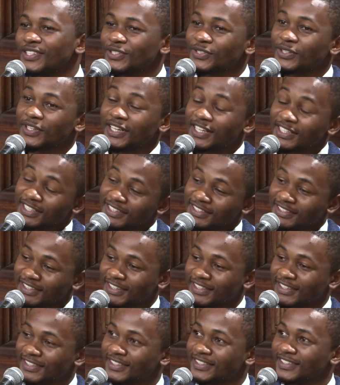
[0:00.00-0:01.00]
So an
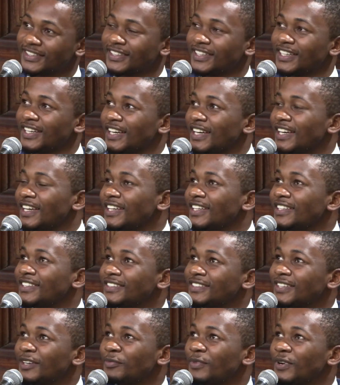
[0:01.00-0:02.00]
architect is
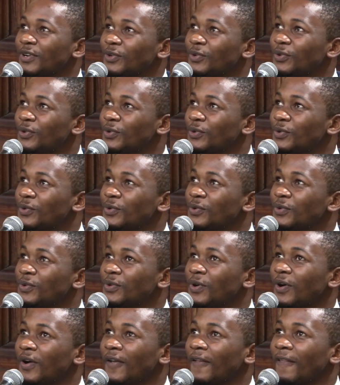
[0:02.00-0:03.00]
someone who
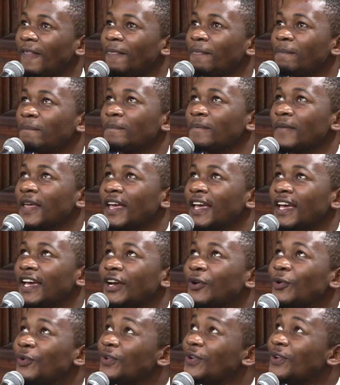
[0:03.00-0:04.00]

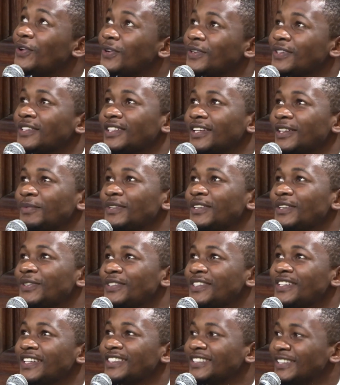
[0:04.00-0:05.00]
draws, let me use
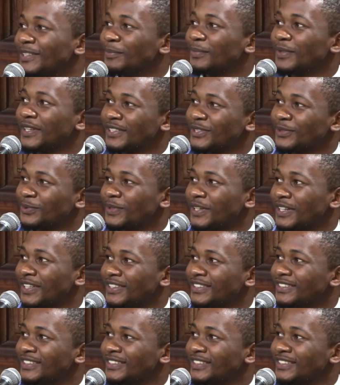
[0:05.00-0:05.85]
the simplest word.